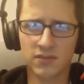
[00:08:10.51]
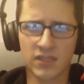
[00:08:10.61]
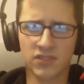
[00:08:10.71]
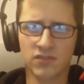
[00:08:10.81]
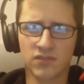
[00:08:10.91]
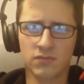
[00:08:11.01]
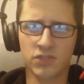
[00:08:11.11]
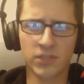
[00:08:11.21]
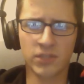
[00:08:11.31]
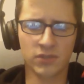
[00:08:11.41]
I just
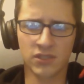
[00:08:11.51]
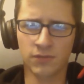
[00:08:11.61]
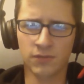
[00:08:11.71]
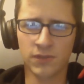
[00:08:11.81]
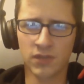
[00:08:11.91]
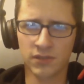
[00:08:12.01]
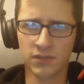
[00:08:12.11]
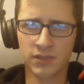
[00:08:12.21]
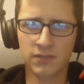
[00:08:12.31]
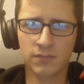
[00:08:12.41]
generally don't feel
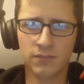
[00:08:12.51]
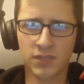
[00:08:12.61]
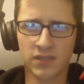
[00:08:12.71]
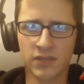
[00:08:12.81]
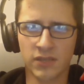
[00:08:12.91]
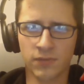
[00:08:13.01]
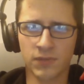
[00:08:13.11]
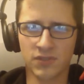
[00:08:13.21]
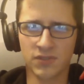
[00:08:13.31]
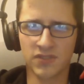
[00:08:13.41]
hungry, but I don't
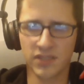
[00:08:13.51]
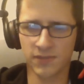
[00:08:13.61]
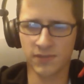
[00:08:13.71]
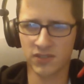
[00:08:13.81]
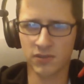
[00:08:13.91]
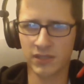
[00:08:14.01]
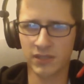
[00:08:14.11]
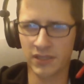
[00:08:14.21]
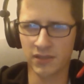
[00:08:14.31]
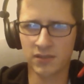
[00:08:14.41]
feel sick if I start eating.